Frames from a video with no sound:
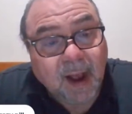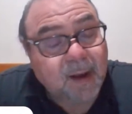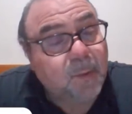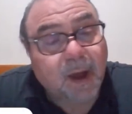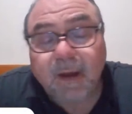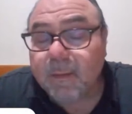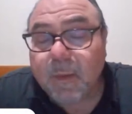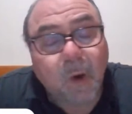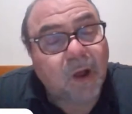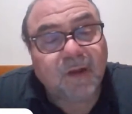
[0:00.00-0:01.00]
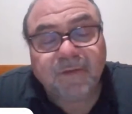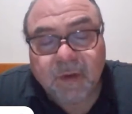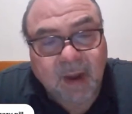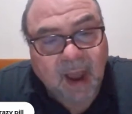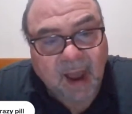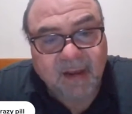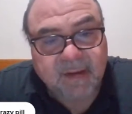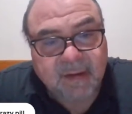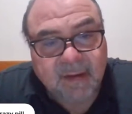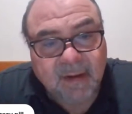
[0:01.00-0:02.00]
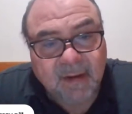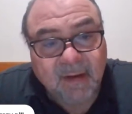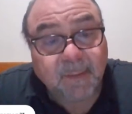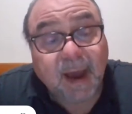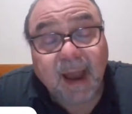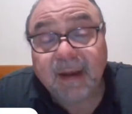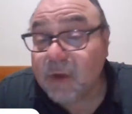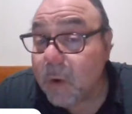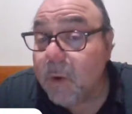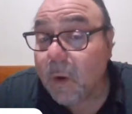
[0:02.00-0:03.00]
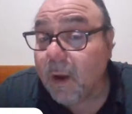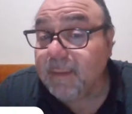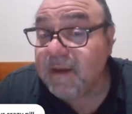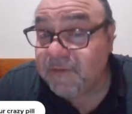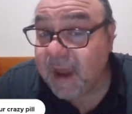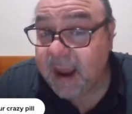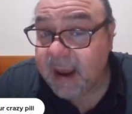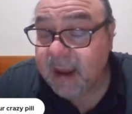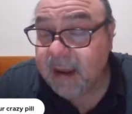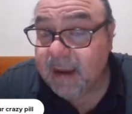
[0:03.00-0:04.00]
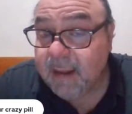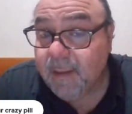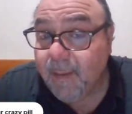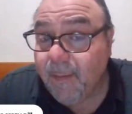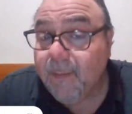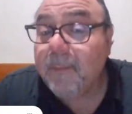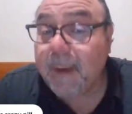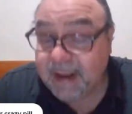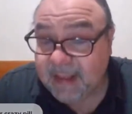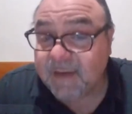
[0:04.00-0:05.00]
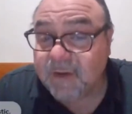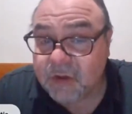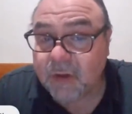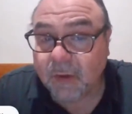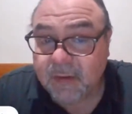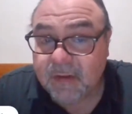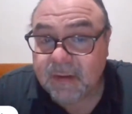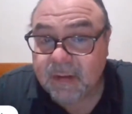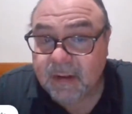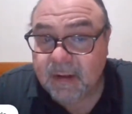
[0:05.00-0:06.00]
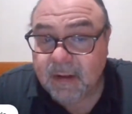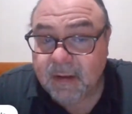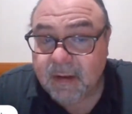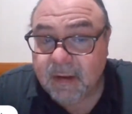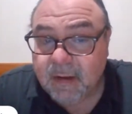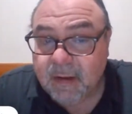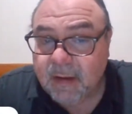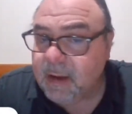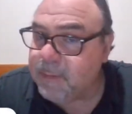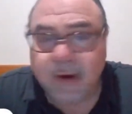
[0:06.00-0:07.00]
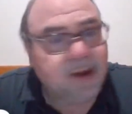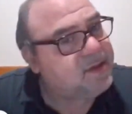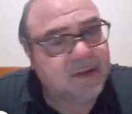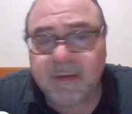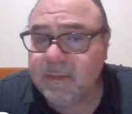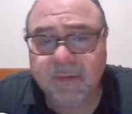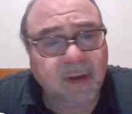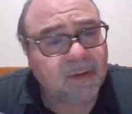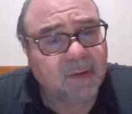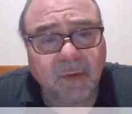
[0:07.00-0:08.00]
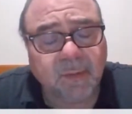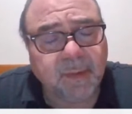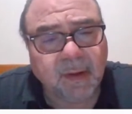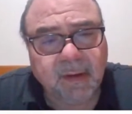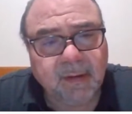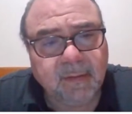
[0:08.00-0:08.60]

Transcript: I welcome all of you guys to buy Don't Call Me Fake by David Schultz. He praises him throughout the whole book.